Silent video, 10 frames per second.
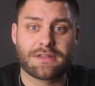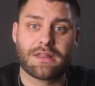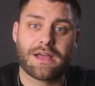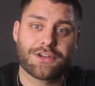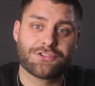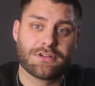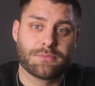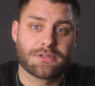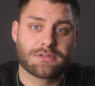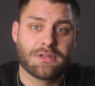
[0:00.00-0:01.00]
a larger
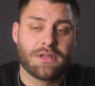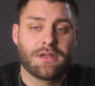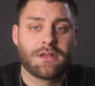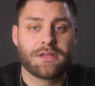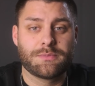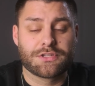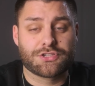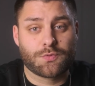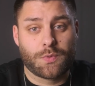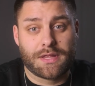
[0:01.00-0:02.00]

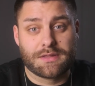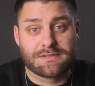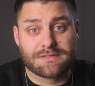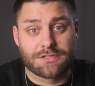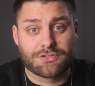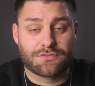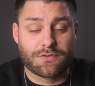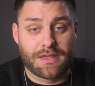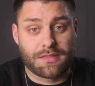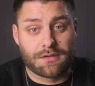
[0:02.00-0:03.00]
image when stitched
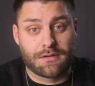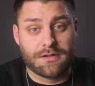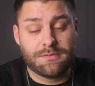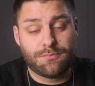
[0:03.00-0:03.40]
together in